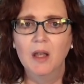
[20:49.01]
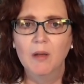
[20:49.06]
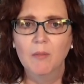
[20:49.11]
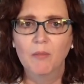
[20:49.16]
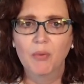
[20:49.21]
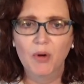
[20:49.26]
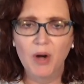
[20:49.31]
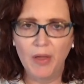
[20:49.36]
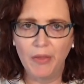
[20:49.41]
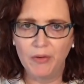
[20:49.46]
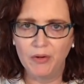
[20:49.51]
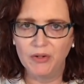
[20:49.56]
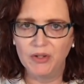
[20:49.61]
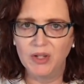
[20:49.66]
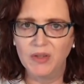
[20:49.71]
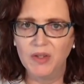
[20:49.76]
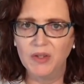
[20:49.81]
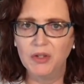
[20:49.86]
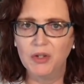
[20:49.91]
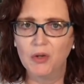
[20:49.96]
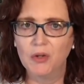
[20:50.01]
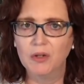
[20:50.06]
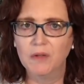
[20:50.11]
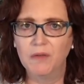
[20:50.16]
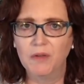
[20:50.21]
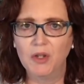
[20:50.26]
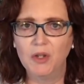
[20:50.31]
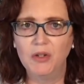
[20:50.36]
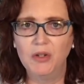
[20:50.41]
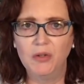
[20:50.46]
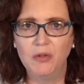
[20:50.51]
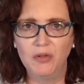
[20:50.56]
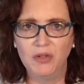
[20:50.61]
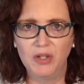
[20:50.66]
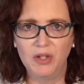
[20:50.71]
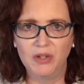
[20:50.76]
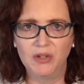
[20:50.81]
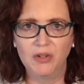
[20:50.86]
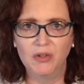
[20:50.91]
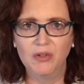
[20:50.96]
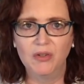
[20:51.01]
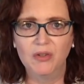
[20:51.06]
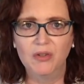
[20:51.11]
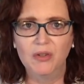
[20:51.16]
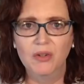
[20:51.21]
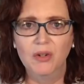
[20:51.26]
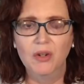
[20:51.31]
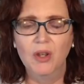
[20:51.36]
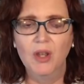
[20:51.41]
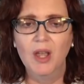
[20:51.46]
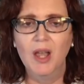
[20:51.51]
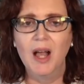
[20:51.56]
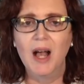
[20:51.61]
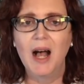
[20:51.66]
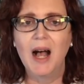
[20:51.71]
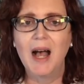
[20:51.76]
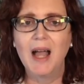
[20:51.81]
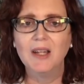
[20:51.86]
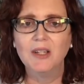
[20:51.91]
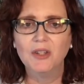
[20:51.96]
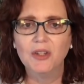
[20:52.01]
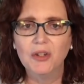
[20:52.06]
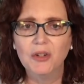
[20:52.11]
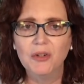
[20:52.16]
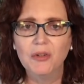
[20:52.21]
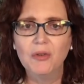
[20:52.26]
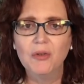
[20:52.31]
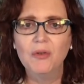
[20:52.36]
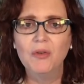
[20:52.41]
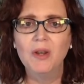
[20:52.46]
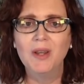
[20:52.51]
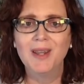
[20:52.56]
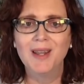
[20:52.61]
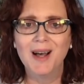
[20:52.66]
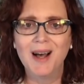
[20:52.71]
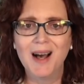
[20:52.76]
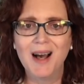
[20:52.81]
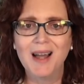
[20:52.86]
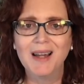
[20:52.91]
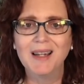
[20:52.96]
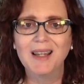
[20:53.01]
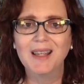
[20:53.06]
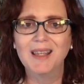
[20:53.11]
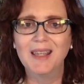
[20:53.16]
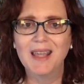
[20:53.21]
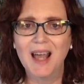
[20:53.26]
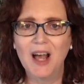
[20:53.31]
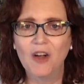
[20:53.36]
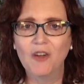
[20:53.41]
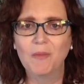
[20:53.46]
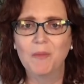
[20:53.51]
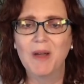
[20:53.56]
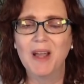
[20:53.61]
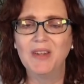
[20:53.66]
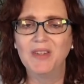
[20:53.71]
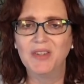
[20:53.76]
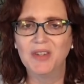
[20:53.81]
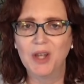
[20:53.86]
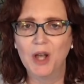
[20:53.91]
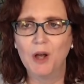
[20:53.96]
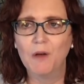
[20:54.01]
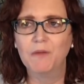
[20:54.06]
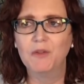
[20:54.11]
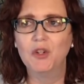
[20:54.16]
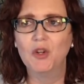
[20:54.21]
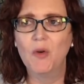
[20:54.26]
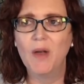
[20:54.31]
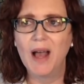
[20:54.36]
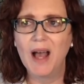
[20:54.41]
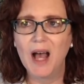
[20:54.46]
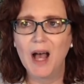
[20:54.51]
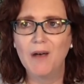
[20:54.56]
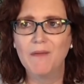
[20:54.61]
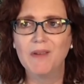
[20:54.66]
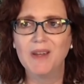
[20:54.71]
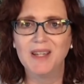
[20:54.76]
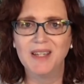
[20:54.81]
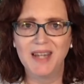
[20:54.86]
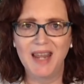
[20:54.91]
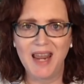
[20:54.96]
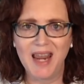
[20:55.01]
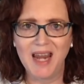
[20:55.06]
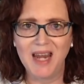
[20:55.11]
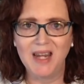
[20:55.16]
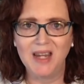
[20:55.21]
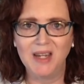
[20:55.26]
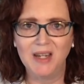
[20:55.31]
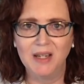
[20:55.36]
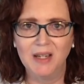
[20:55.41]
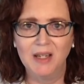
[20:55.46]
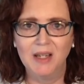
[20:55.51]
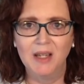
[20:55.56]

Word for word: Brothers, and this goes for you too, sisters, I do not count myself to have attained,